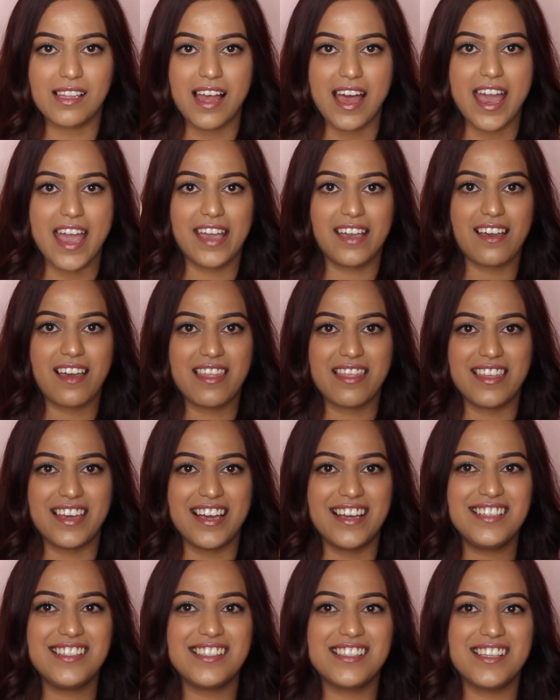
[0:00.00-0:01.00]
like
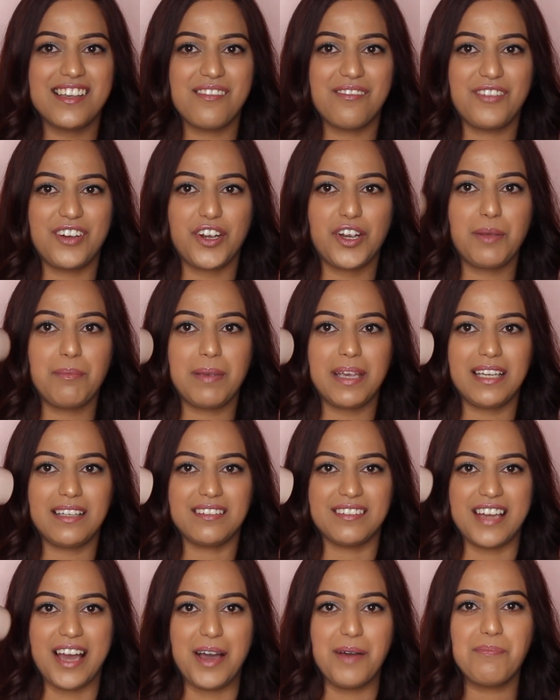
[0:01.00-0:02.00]
this, very
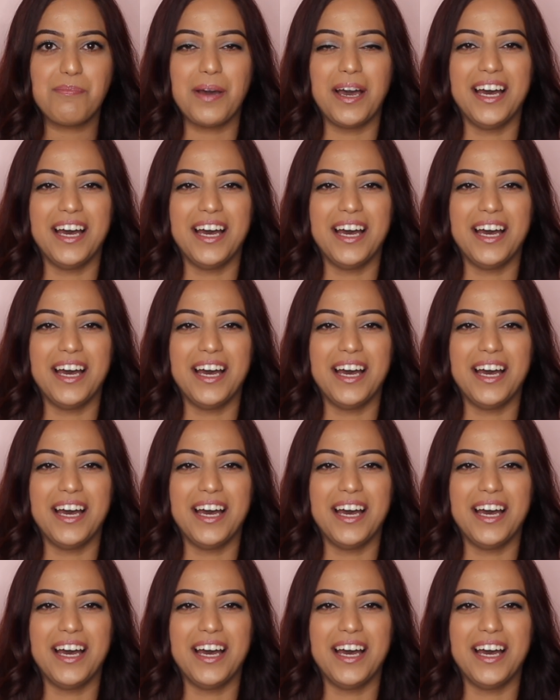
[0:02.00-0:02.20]
beaten up,